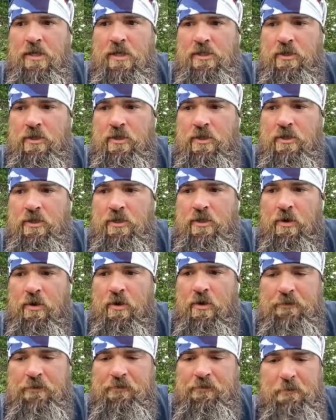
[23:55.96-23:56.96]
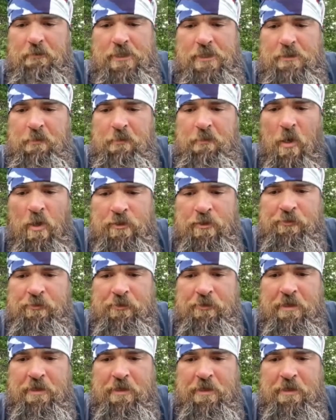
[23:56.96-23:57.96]
So it's gone from a small
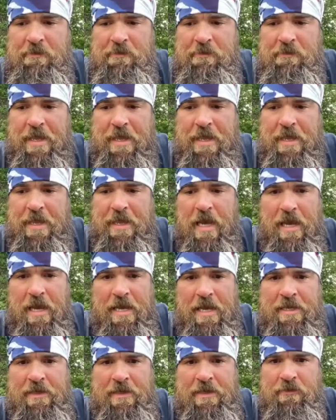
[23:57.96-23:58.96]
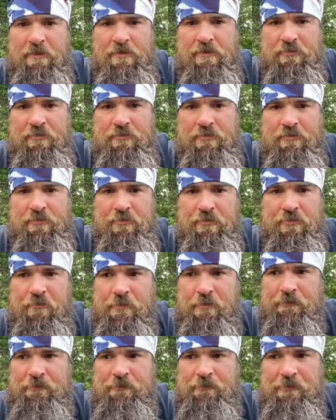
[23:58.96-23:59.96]
stream that I had to hike through
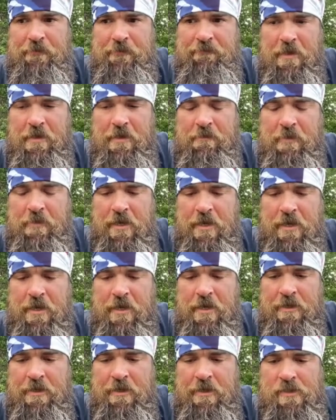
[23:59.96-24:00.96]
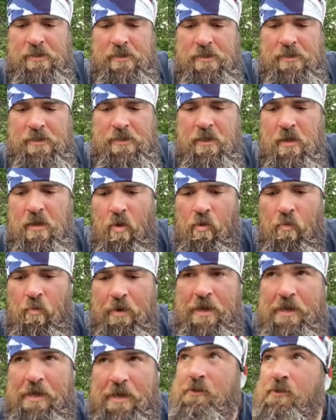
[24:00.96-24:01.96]
for 15 miles
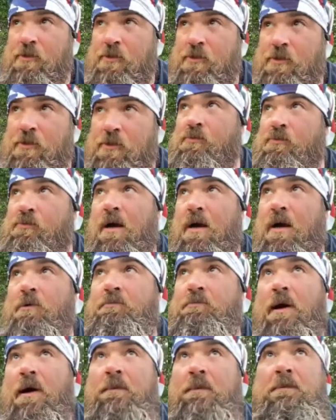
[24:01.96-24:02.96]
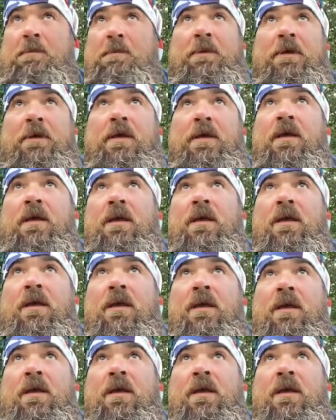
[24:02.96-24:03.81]
all the way to now we're probably